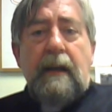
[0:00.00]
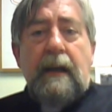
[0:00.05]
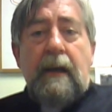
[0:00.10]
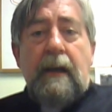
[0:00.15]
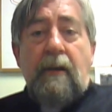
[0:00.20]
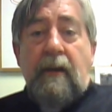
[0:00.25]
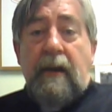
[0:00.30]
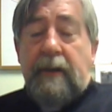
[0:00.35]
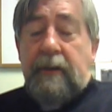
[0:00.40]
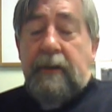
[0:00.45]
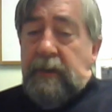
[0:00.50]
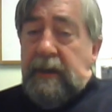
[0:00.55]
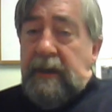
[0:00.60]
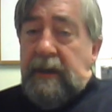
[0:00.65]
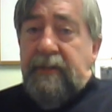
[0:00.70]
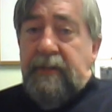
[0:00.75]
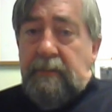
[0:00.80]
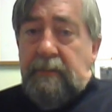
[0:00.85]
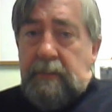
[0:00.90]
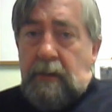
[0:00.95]
Now, I do
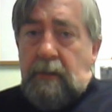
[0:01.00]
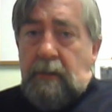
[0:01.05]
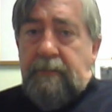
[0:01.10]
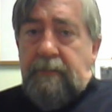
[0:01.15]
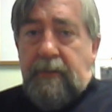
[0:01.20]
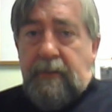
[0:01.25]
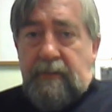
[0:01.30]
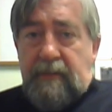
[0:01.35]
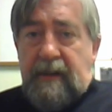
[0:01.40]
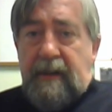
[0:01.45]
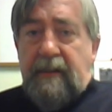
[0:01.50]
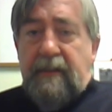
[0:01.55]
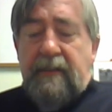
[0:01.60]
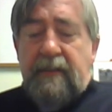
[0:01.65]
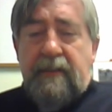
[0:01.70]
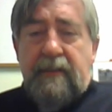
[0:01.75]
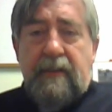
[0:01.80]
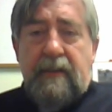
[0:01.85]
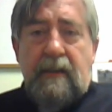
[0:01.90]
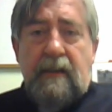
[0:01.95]
have some hope for
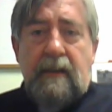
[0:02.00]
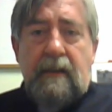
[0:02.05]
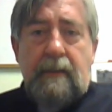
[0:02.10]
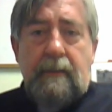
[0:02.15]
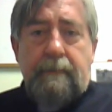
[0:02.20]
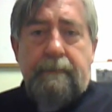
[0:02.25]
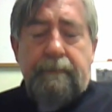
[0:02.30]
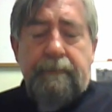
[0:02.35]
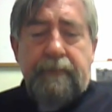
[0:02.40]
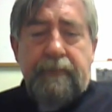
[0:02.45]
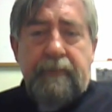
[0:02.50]
Russ, at